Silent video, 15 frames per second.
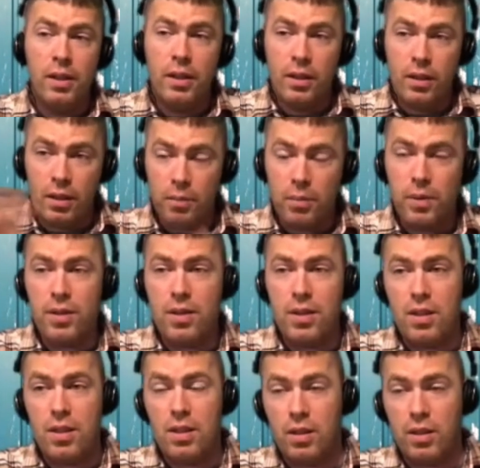The
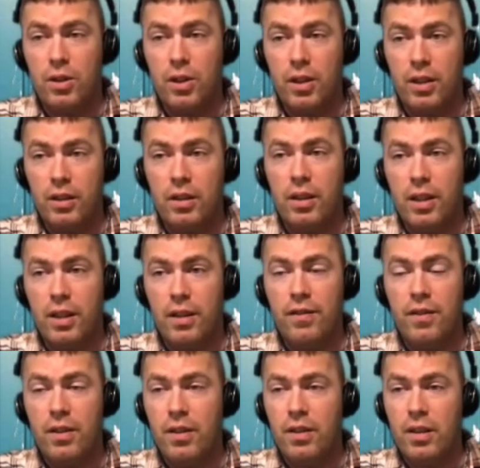business is Learn and Live,
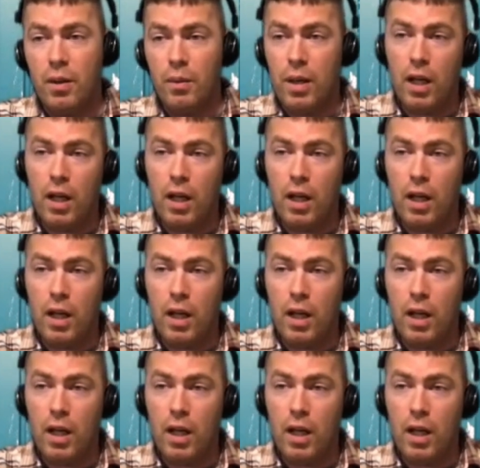that we